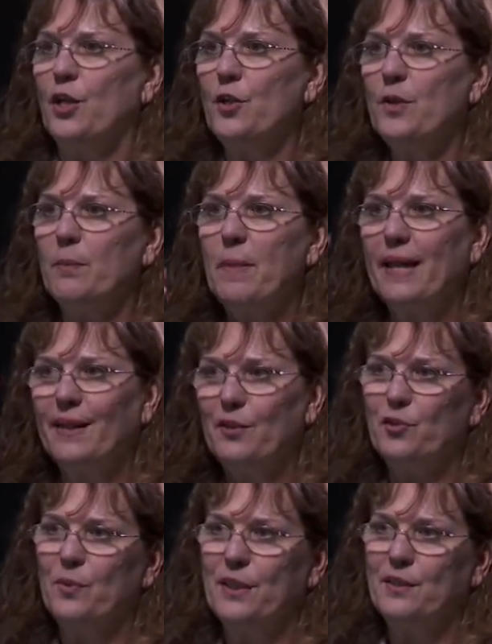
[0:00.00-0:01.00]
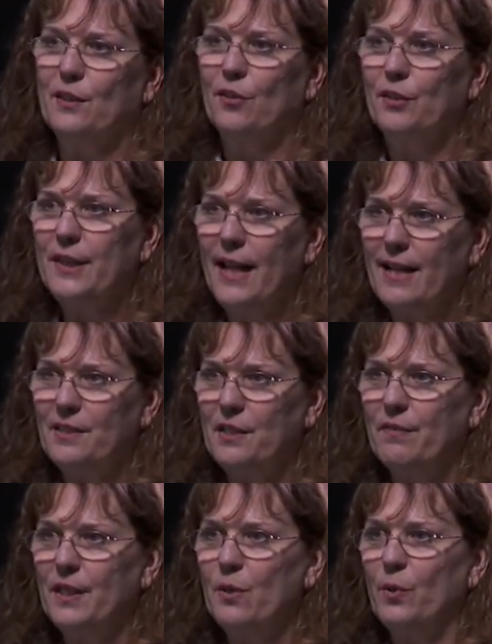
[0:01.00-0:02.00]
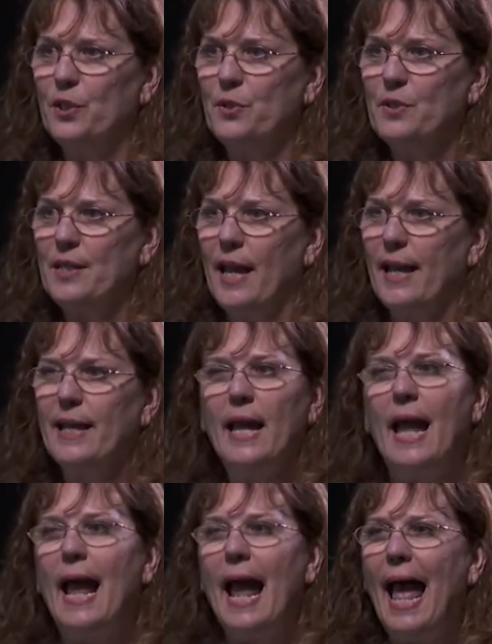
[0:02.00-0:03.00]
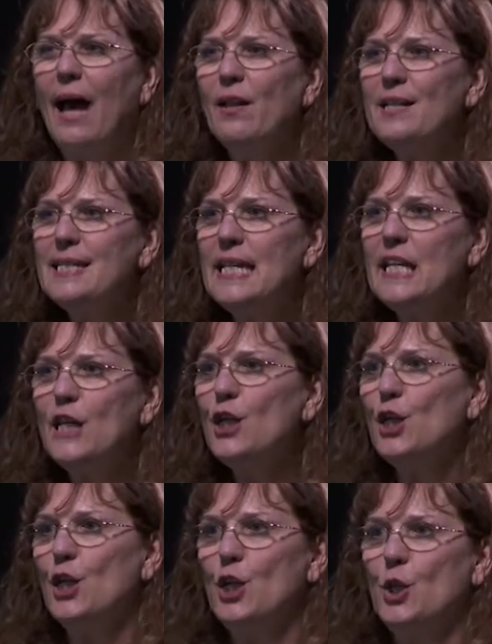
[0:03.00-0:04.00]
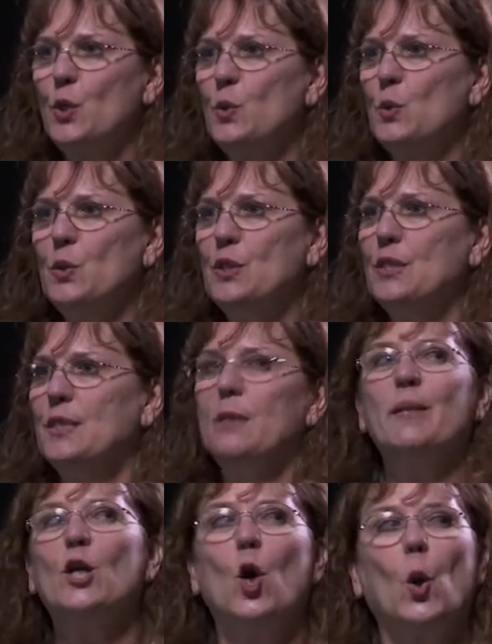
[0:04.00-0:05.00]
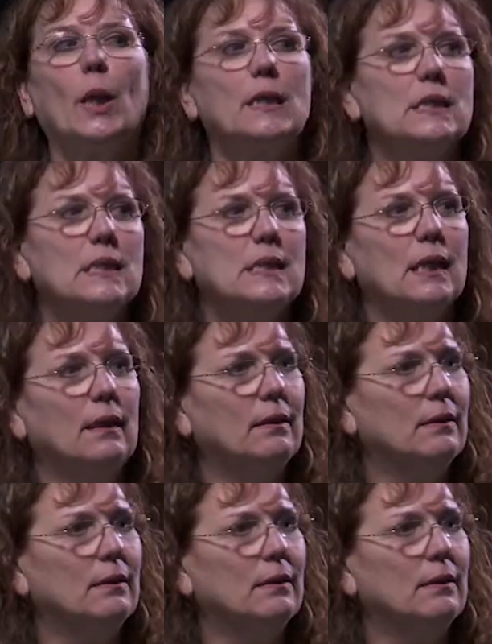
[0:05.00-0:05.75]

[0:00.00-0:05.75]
you could make it a directed learning activity where you say, how does he use semicolons?